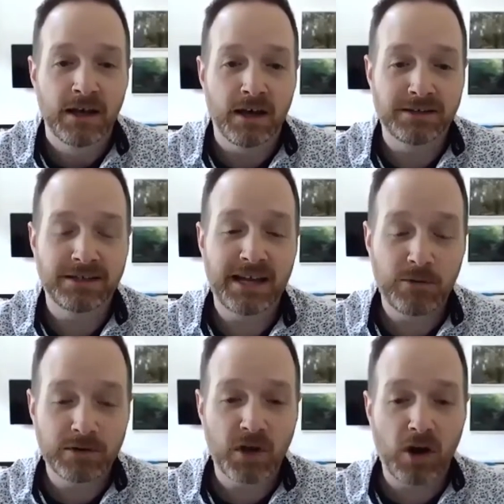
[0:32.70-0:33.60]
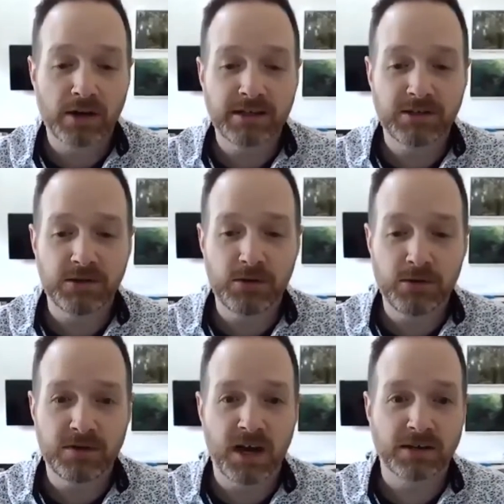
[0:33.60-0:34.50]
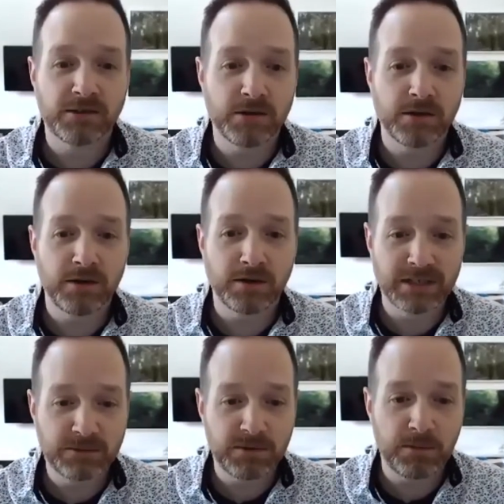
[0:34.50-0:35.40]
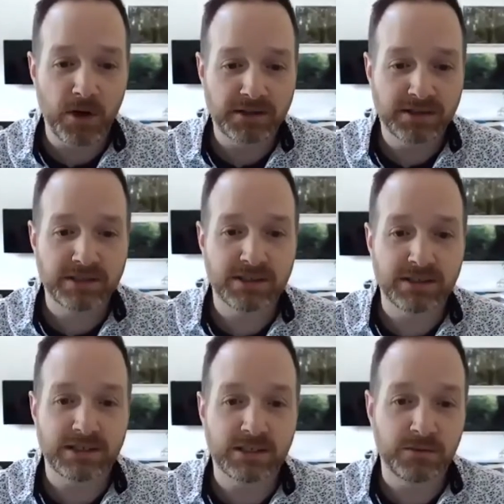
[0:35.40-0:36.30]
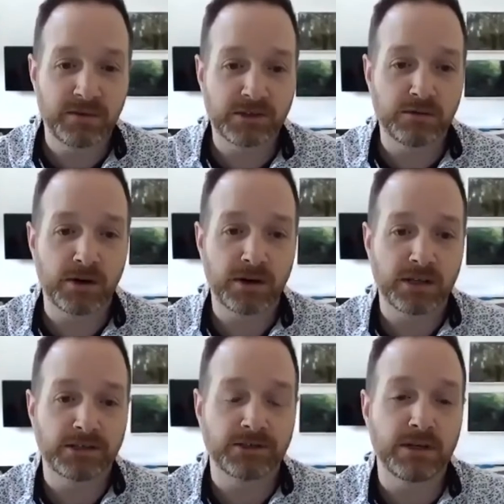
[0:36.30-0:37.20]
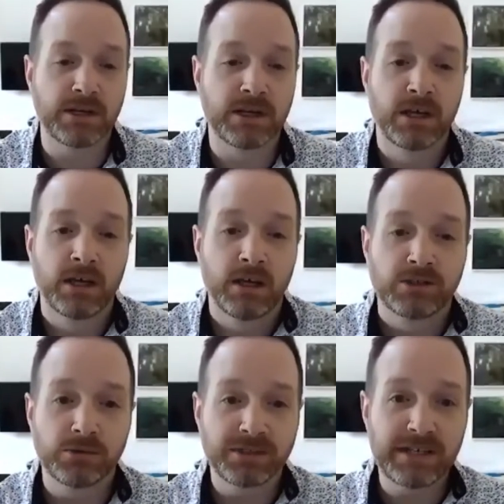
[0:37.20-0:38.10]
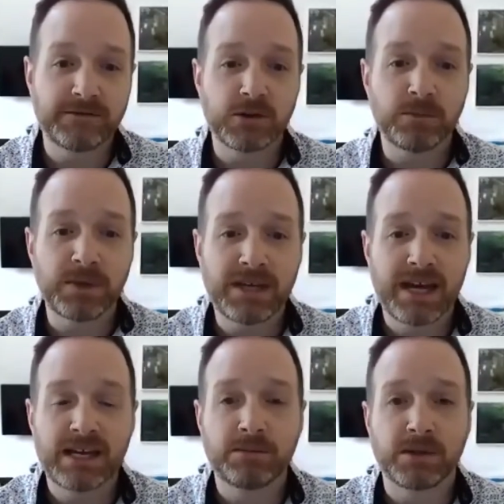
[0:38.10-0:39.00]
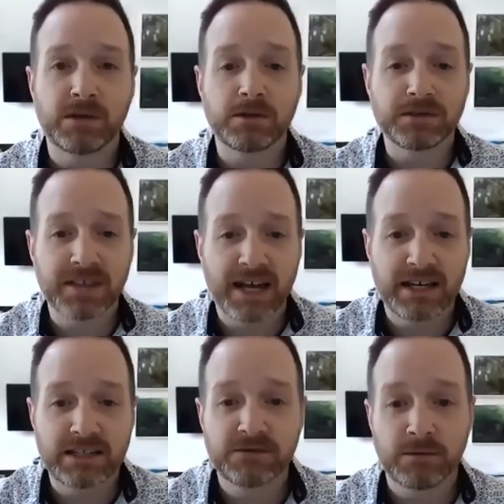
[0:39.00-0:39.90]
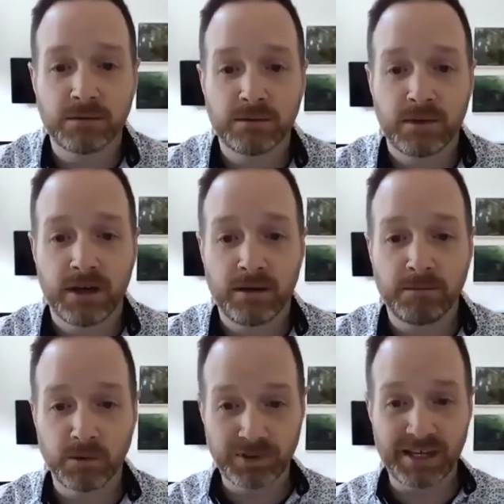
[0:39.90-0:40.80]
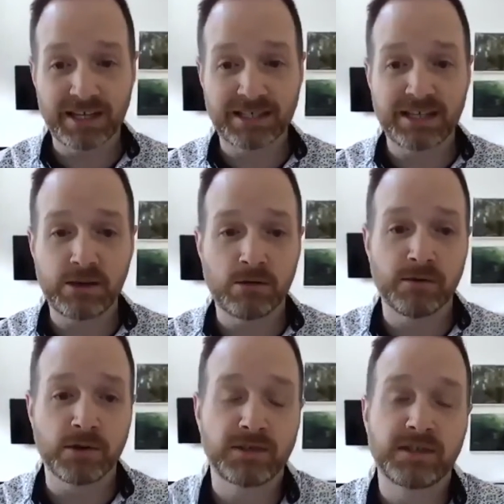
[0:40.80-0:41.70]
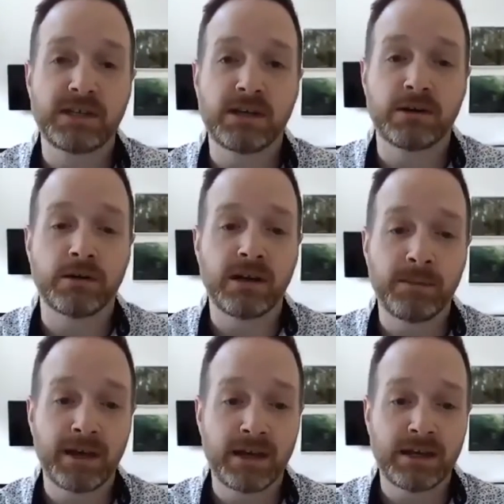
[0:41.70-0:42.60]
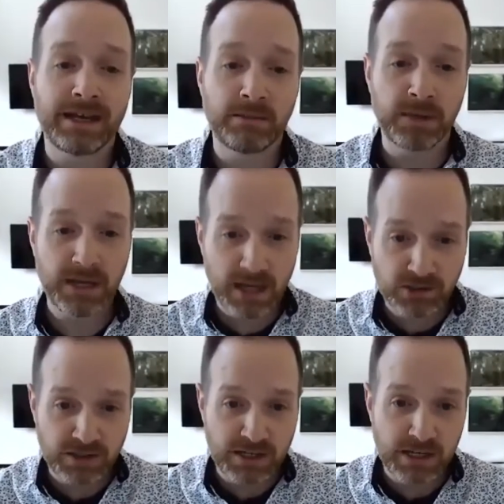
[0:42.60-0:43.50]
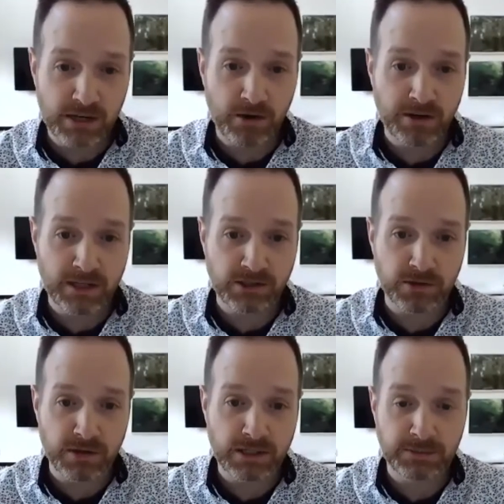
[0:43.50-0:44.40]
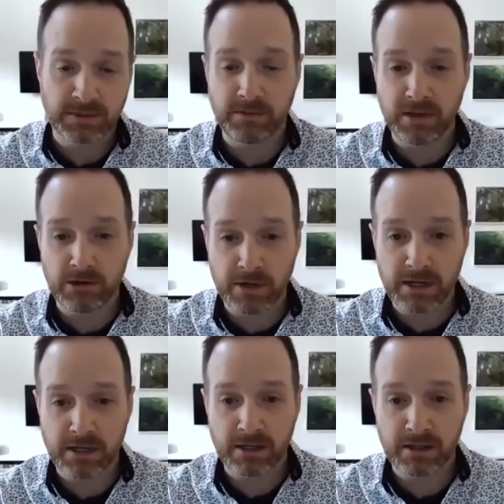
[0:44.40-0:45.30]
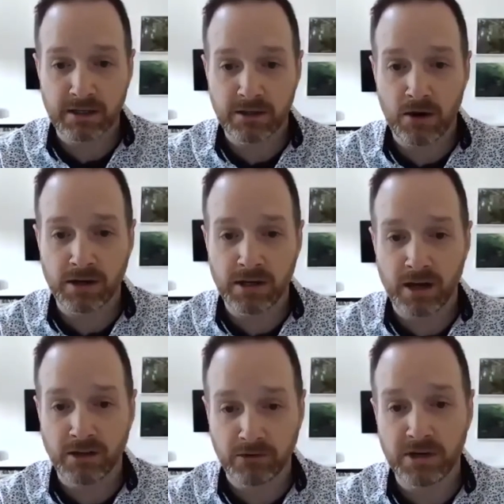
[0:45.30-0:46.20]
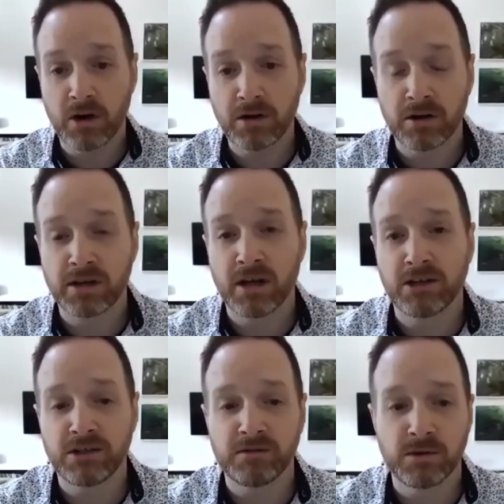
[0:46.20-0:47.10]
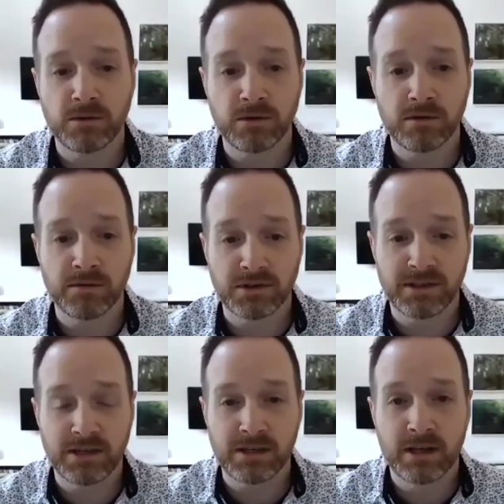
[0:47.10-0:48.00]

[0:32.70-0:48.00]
Today we're talking to Dr. Elizabeth Baltes, an Assistant Professor of Art History. She received her BA in Political Science from Louisiana State University and her MA and PhD in Art History, specifically Greek Art and Archaeology from Duke University.